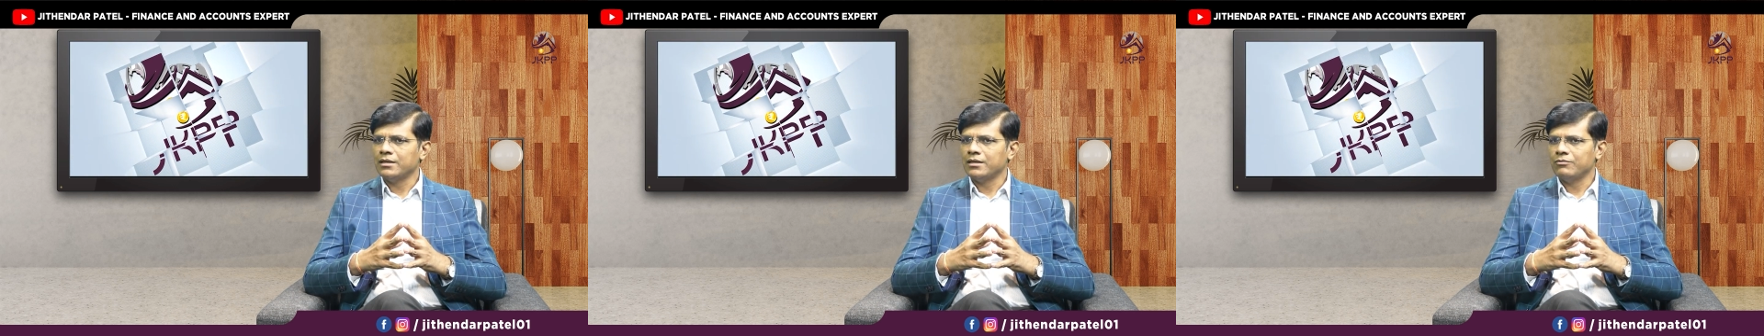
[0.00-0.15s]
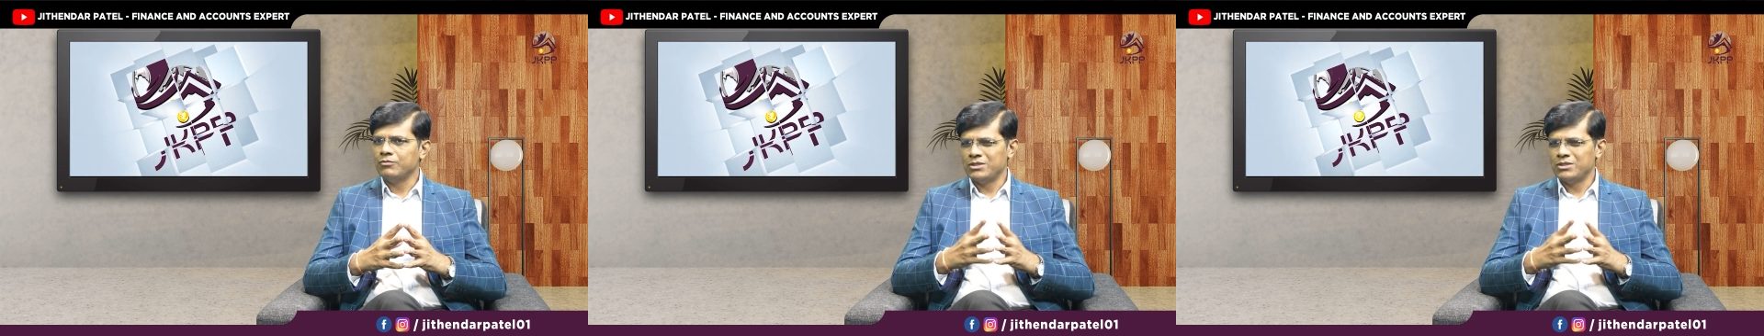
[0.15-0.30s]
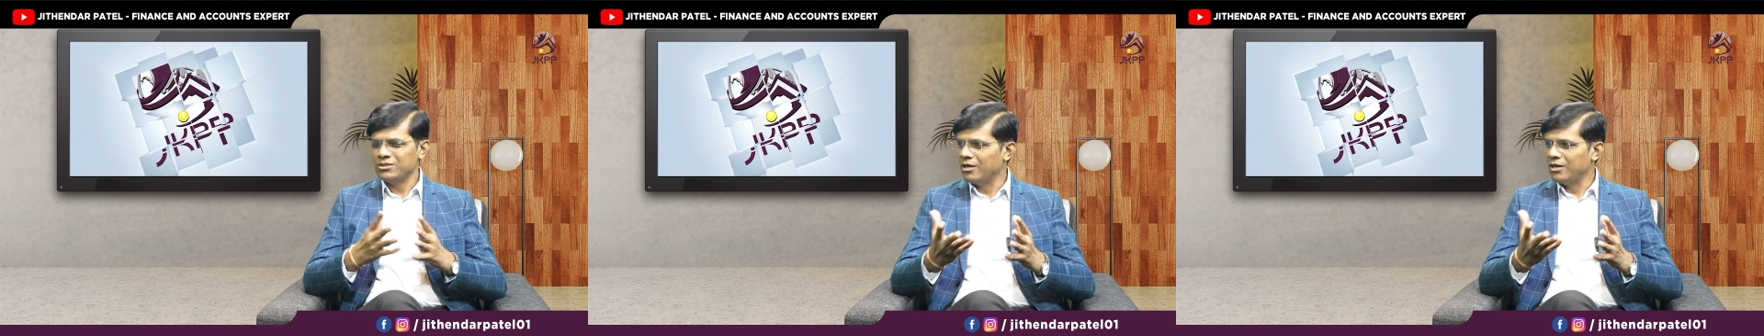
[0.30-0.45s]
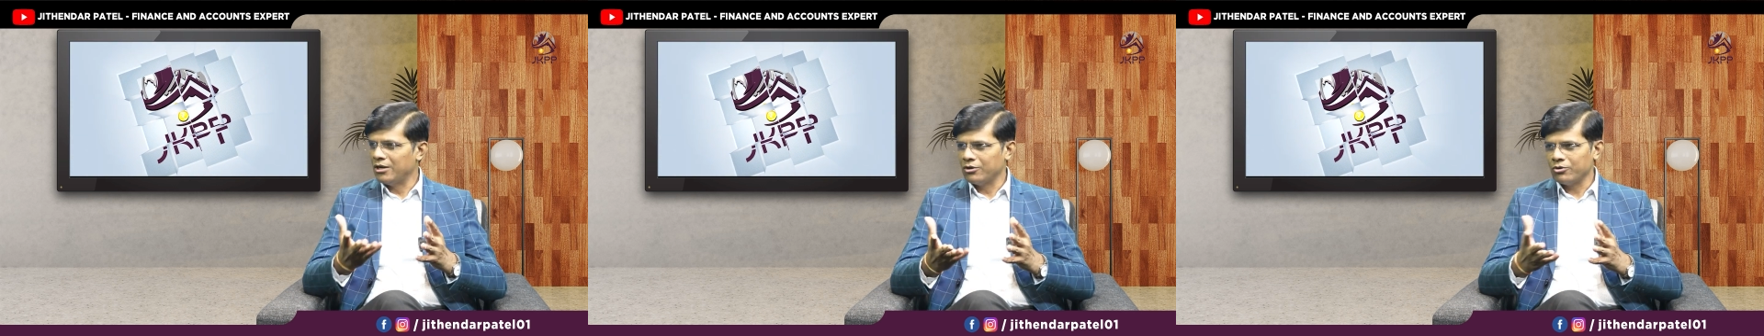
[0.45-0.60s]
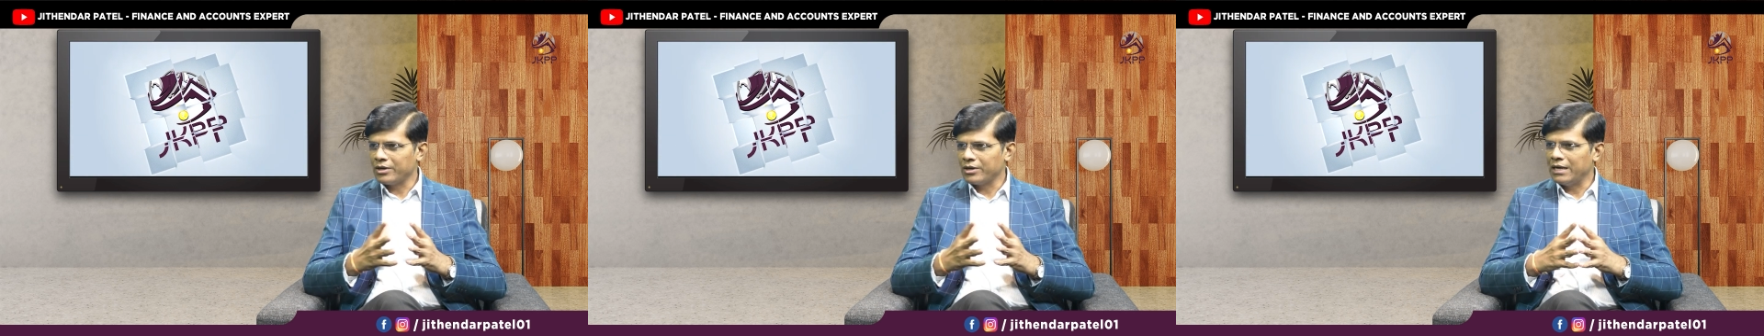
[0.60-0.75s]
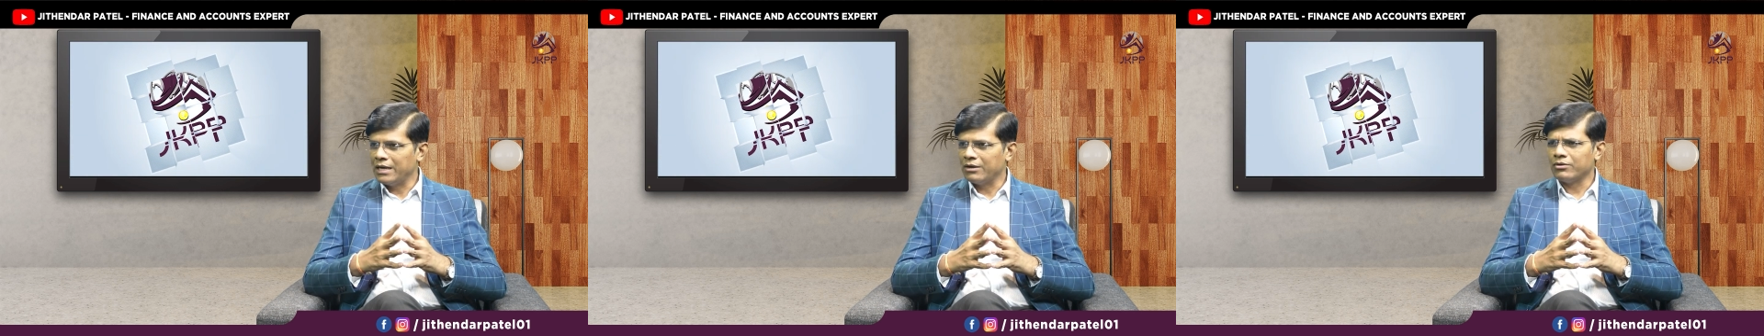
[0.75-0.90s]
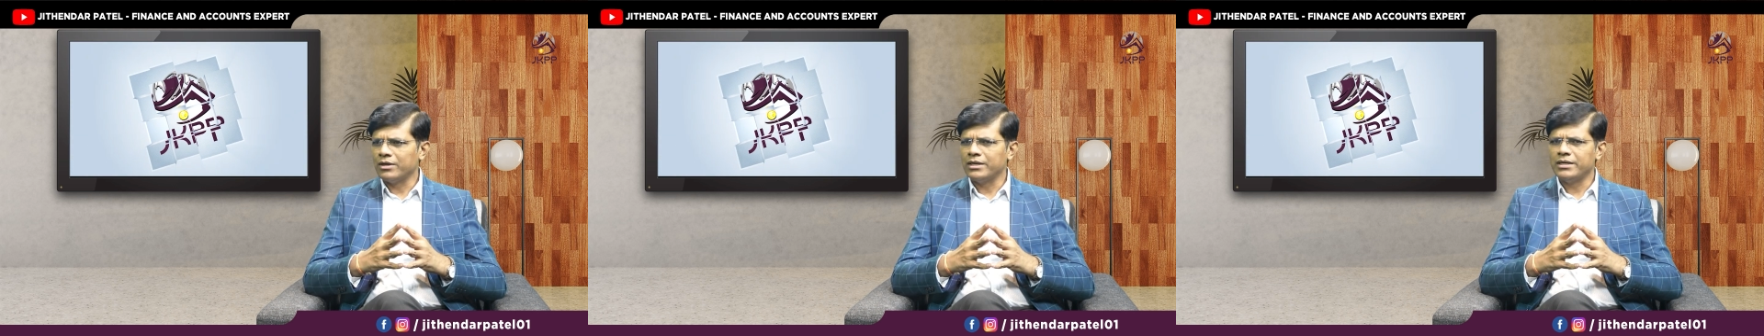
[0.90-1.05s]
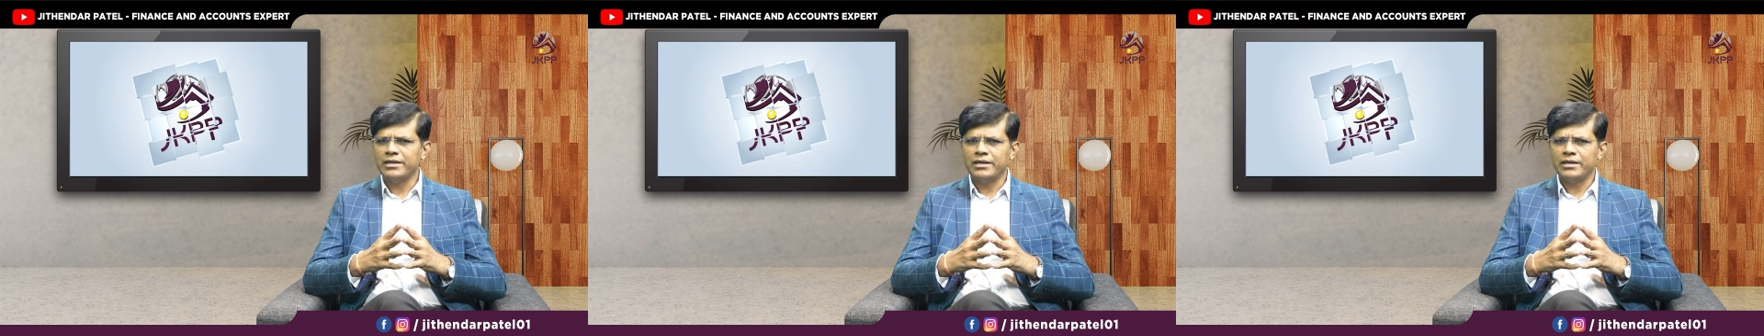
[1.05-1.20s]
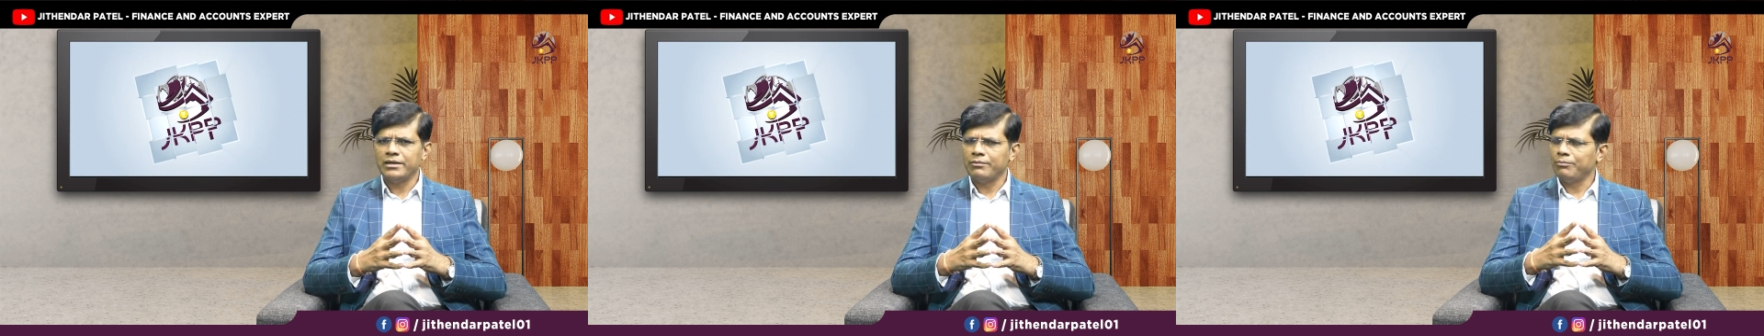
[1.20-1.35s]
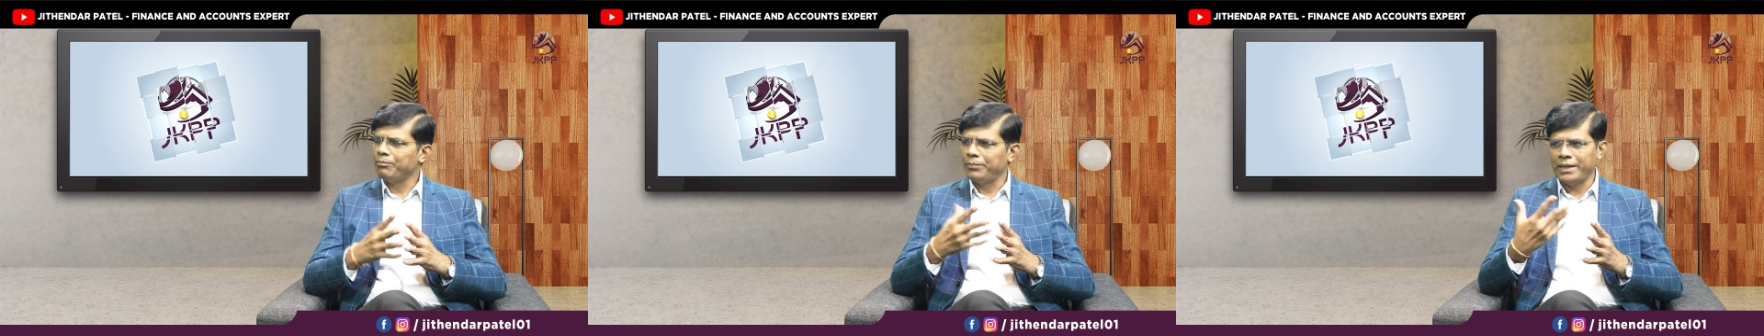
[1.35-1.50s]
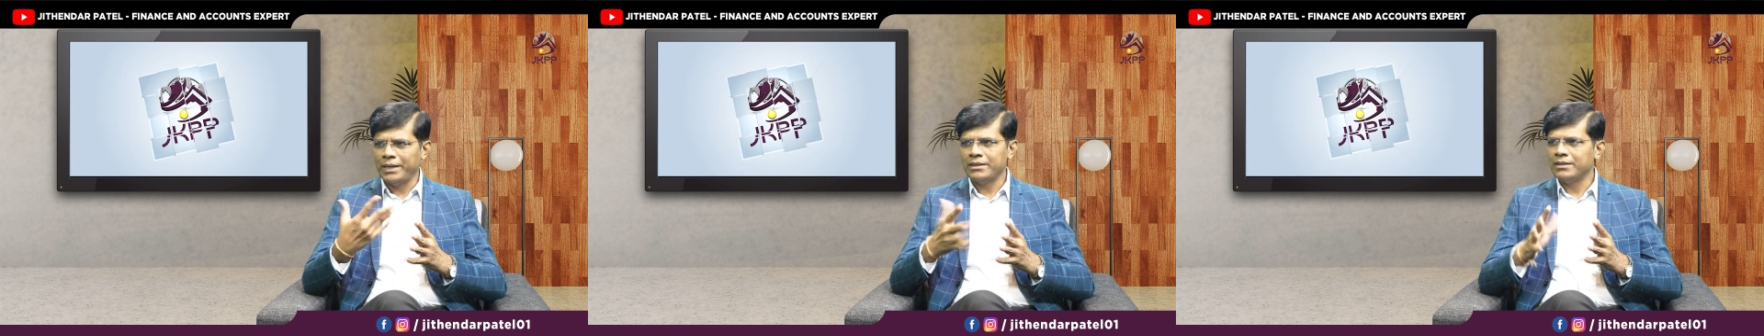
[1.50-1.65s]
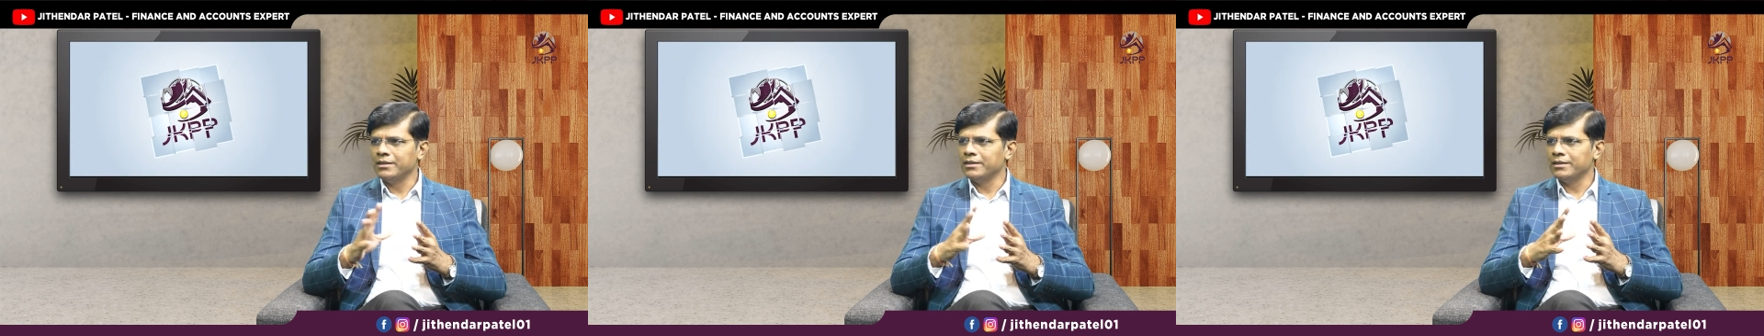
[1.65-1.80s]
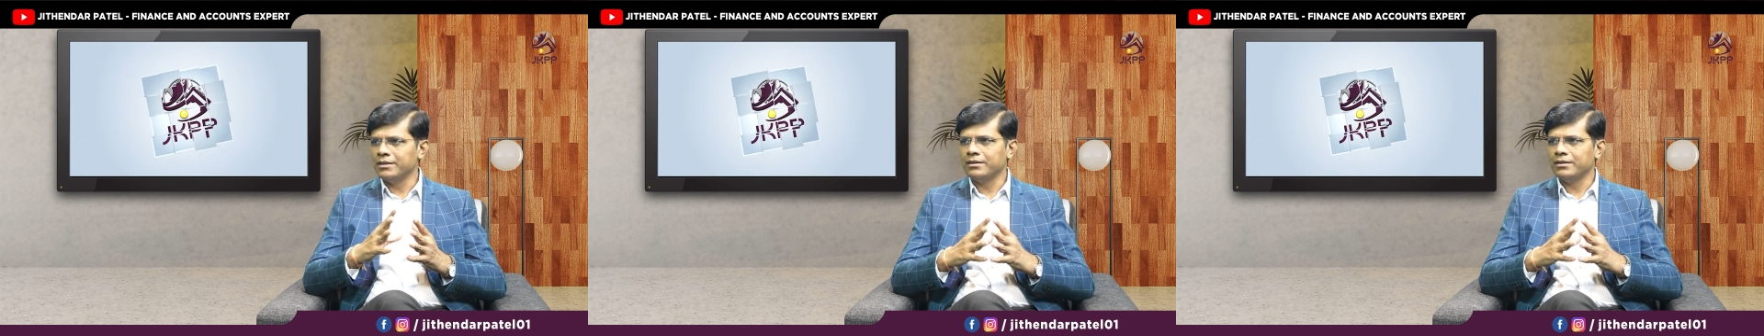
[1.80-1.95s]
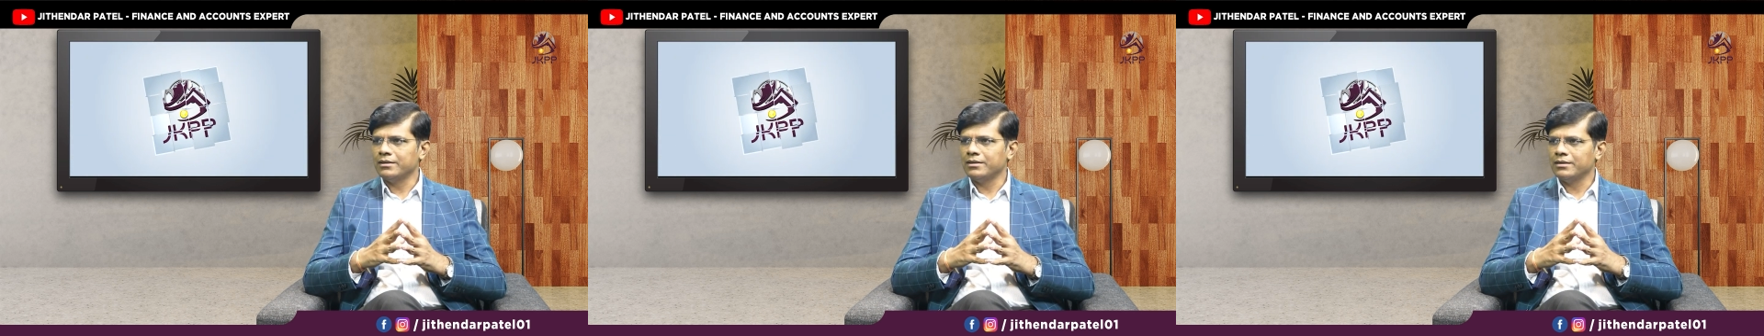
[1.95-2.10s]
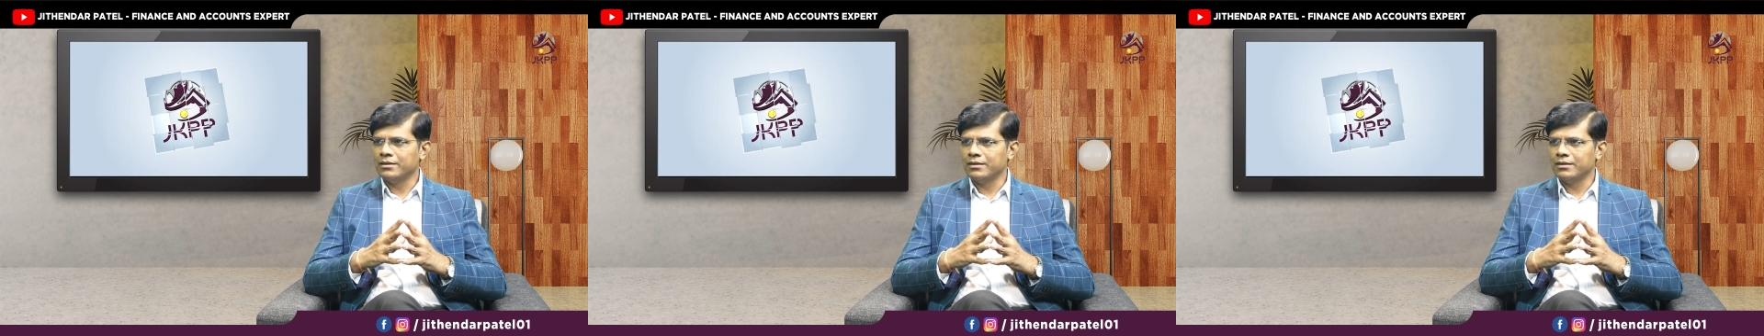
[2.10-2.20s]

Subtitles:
which is auto calculated, and pay the